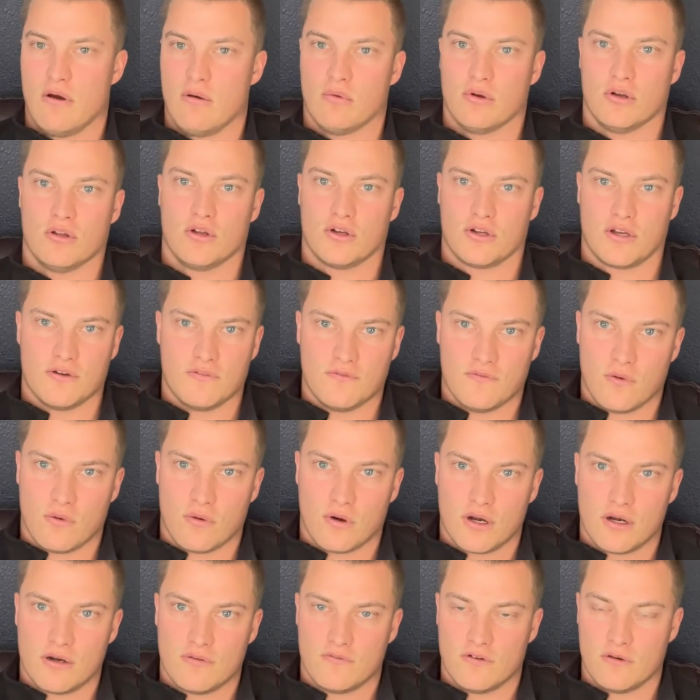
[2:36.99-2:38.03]
looking
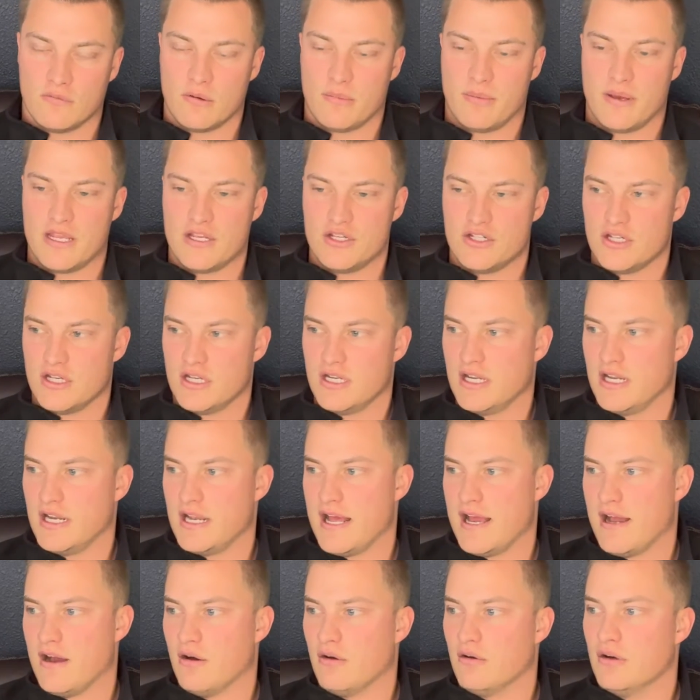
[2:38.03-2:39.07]
for from a patient, and
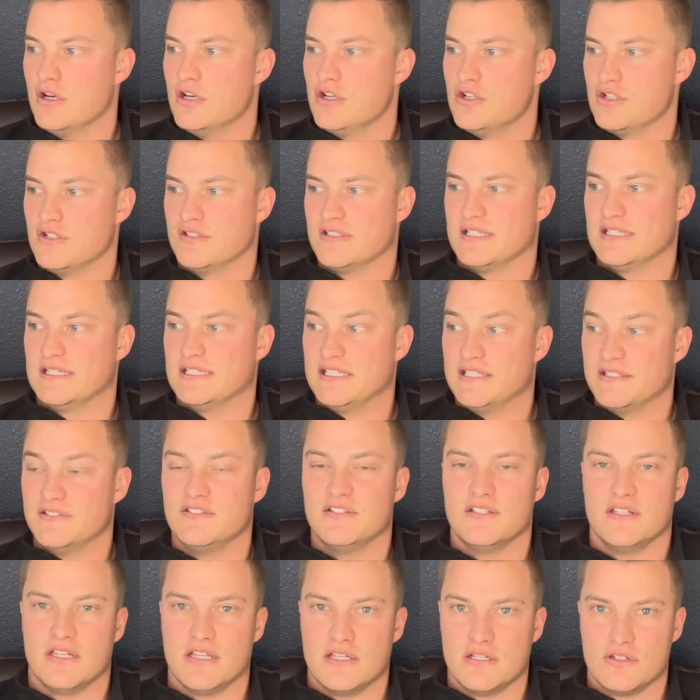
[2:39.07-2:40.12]
how just
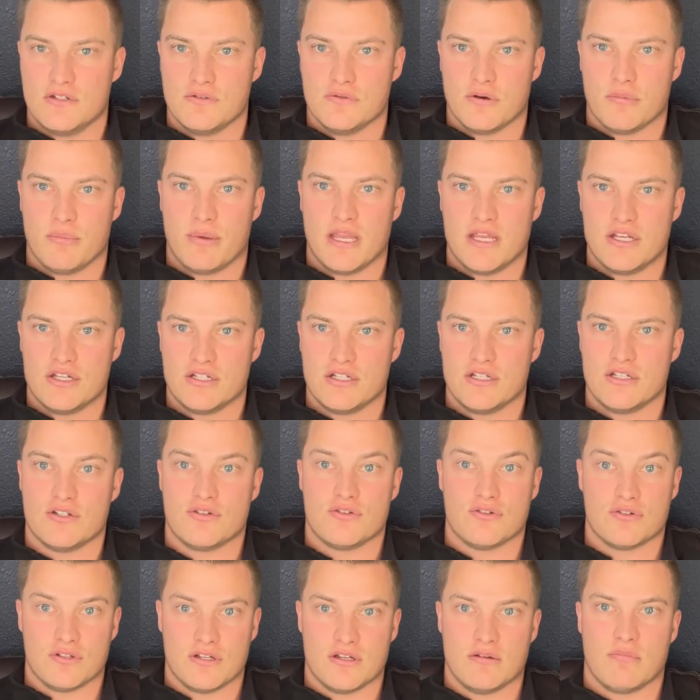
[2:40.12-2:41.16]
listening to a patient is
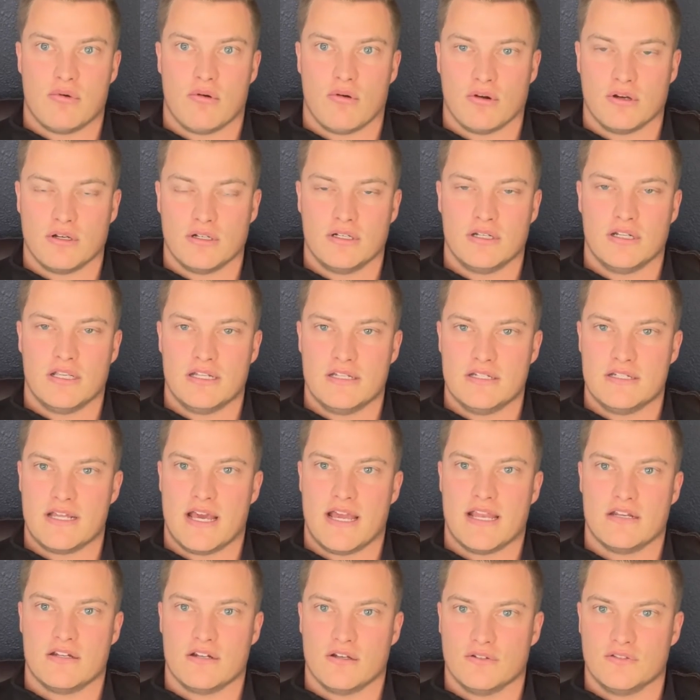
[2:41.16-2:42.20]
really important in
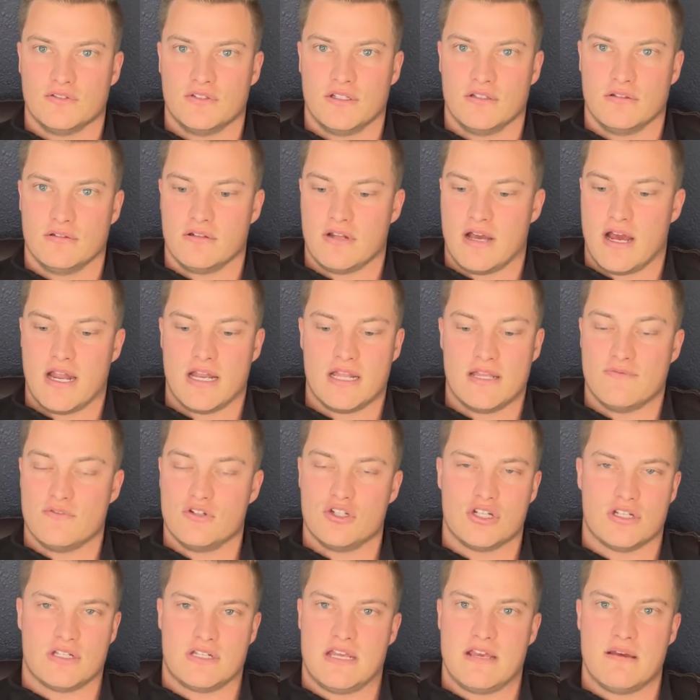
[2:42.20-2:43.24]
diagnosing not even
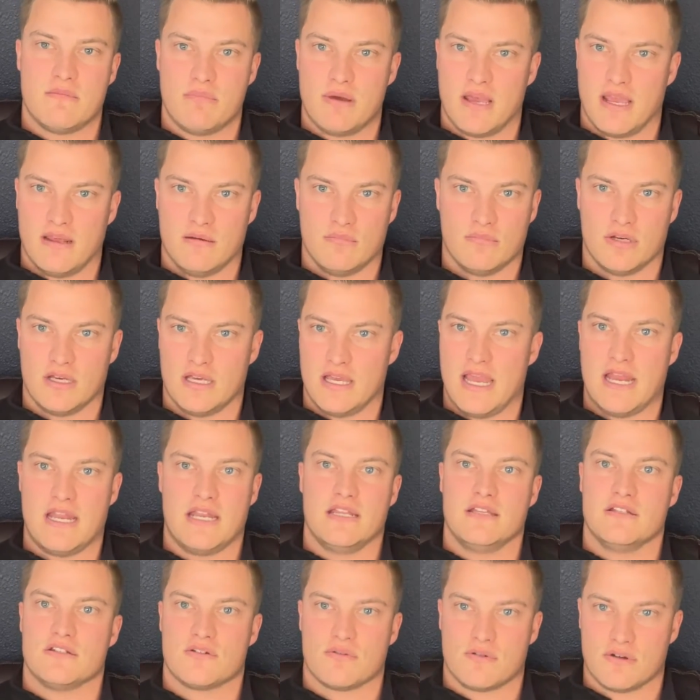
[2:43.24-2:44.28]
just hip pain, but
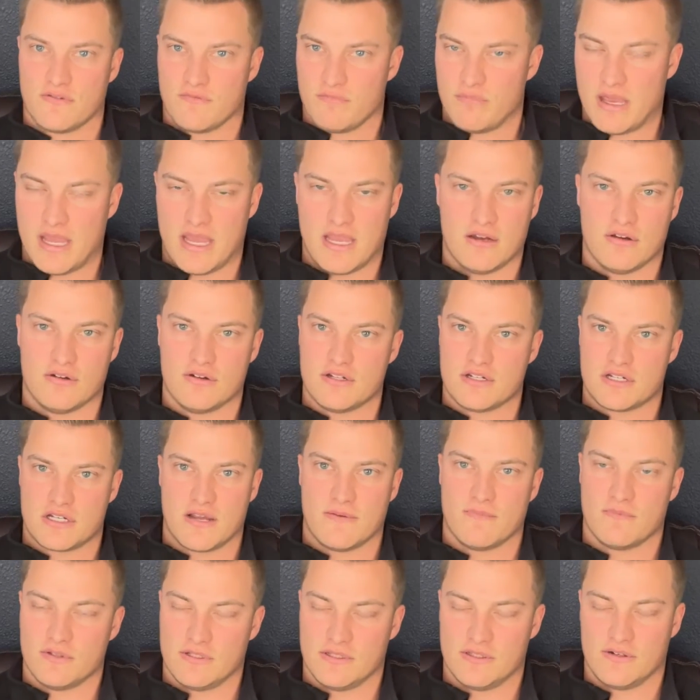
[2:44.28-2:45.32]
any sort of pain or
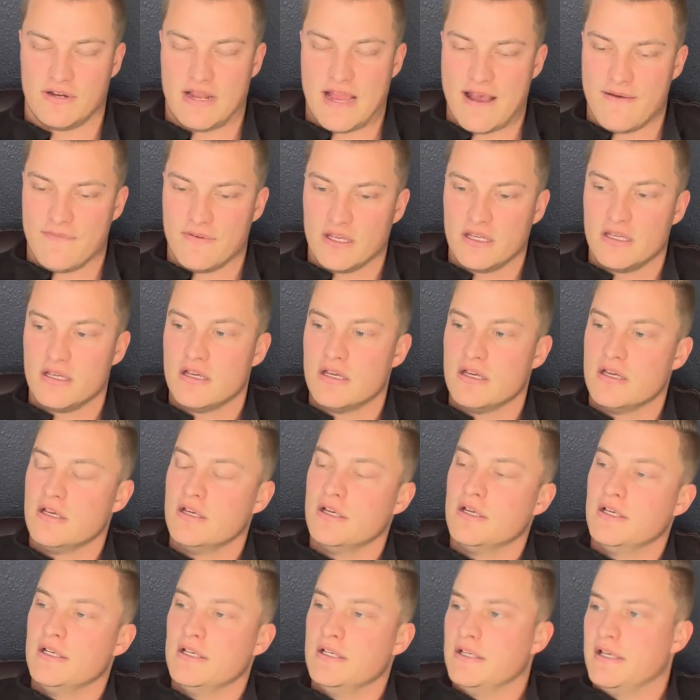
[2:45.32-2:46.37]
discomfort that they're having.
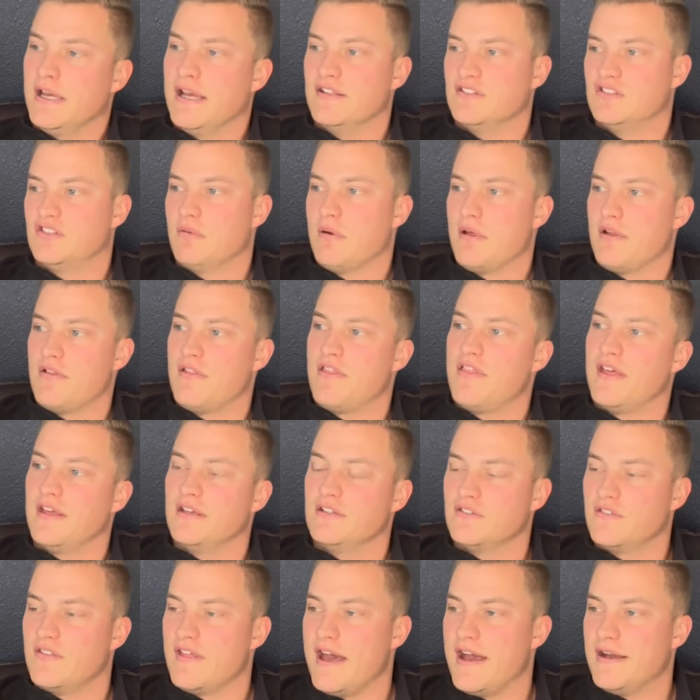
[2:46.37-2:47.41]
And some other
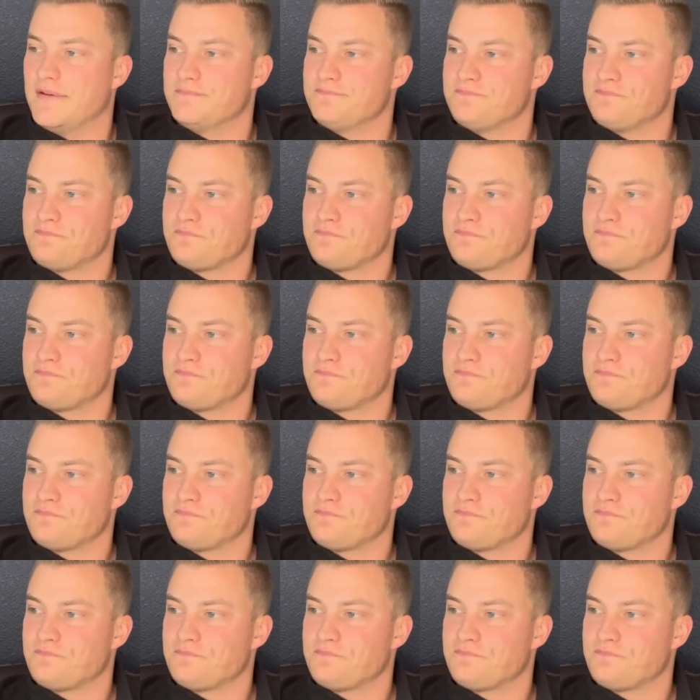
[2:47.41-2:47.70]
things that